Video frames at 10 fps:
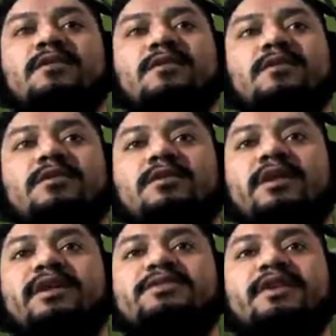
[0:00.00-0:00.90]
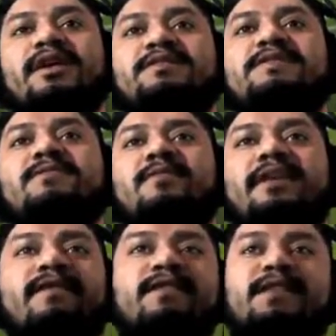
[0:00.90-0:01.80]
Okay, so yeah, she's the one giving the
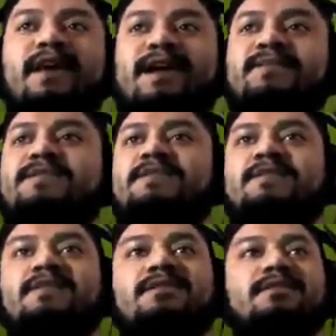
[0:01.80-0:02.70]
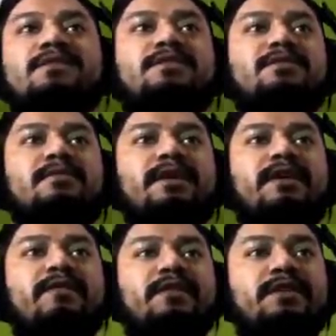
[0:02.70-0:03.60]
dimes. She's the one giving the
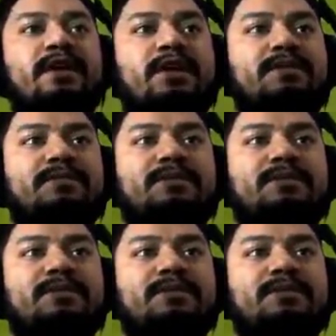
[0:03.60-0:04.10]
dimes.